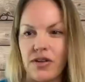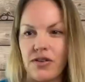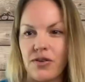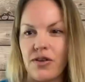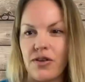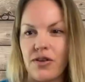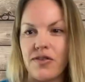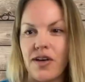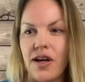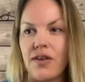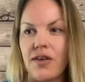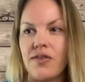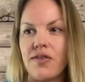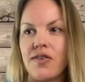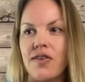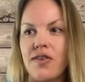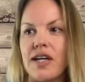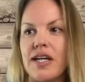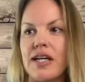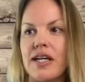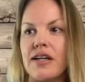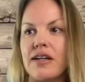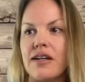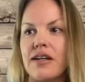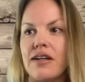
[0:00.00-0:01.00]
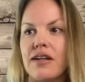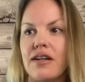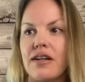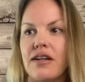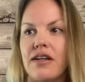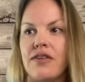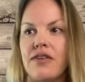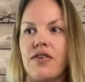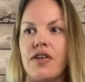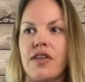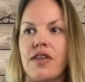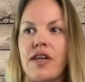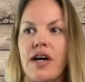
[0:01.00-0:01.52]
So it sounds like
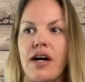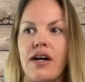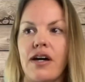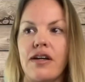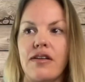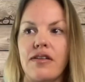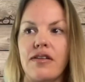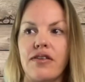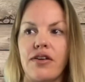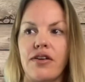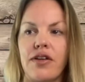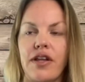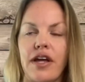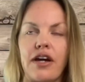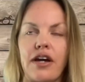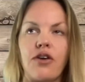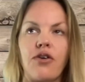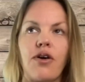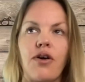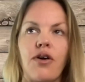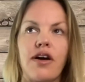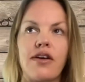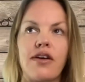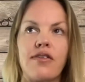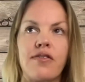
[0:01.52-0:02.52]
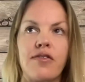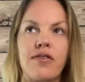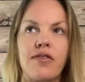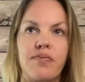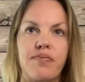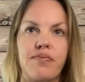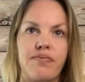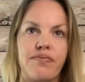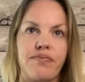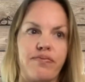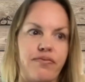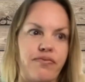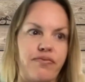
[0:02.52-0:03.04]
even that, that
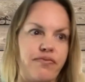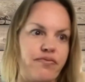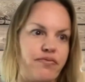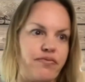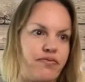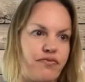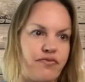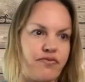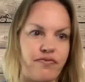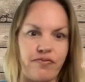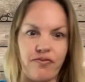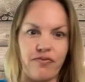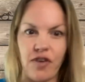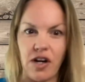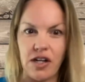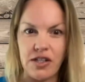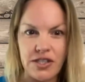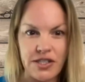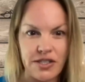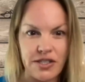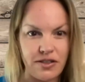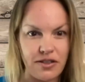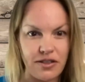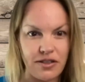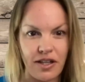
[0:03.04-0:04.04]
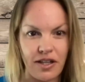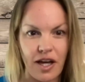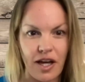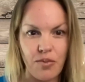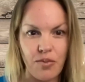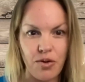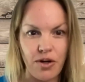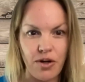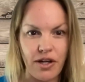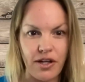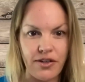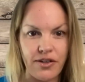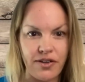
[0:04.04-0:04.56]
cross-functional
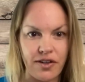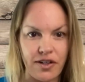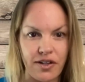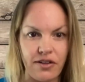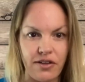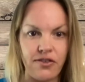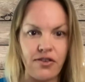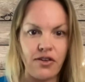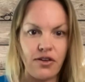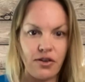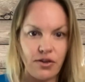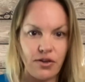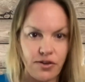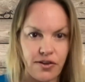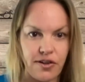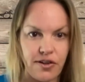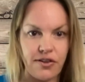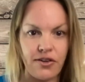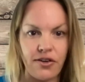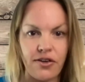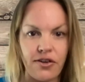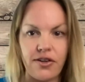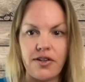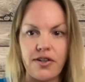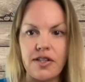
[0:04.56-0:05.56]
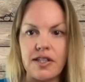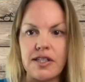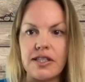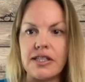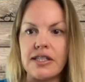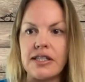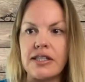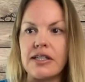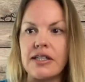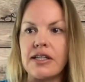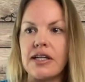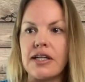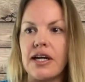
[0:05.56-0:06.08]
collaboration is huge
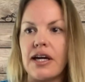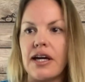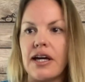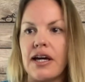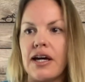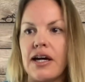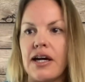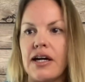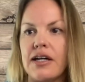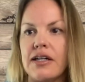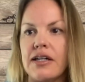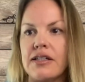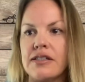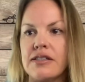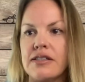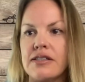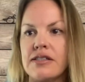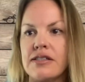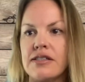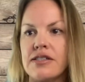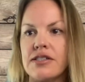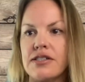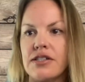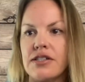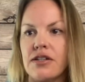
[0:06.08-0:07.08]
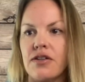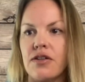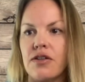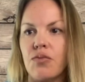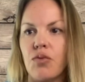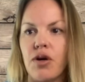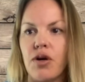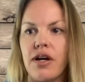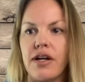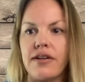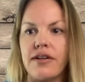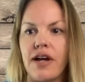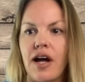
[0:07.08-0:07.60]
internally, and, the
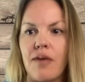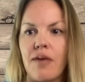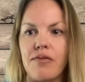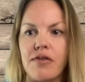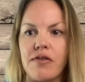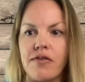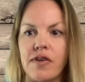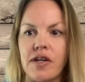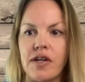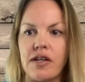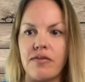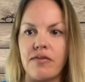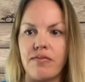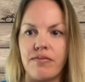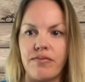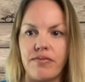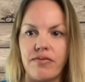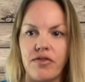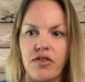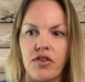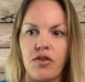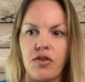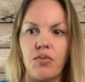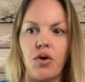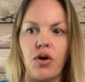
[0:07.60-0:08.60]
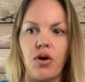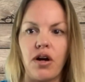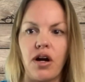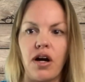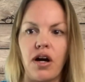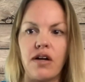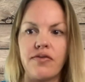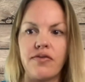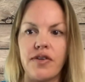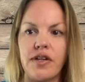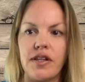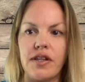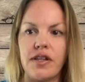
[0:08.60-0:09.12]
more on top of it, the more
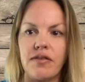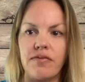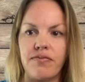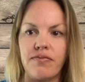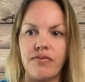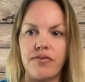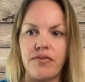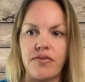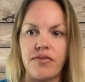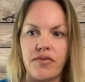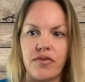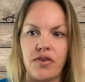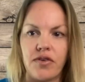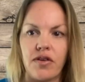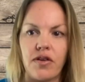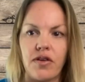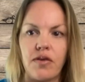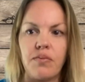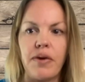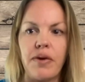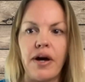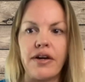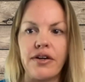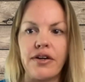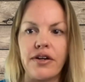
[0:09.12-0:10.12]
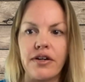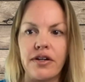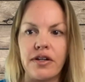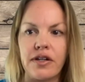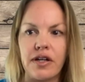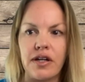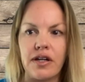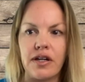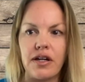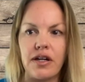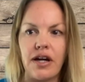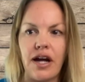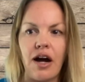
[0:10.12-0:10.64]
often, the
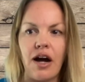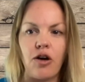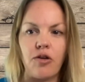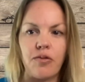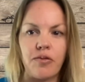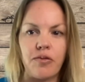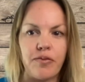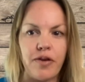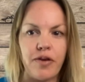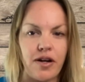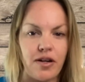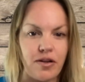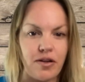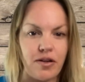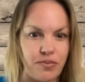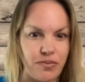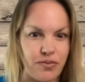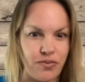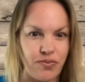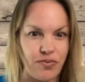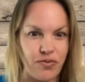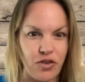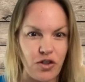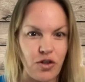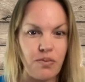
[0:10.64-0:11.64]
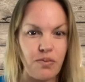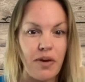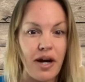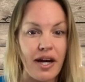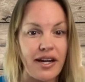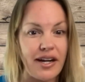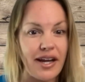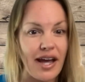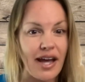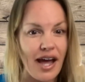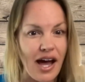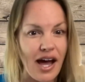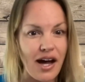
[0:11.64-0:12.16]
better outcome you
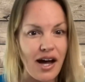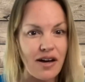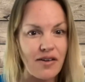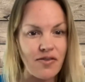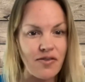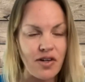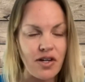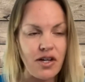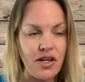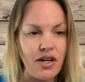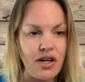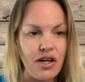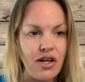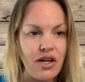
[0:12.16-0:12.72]
might have,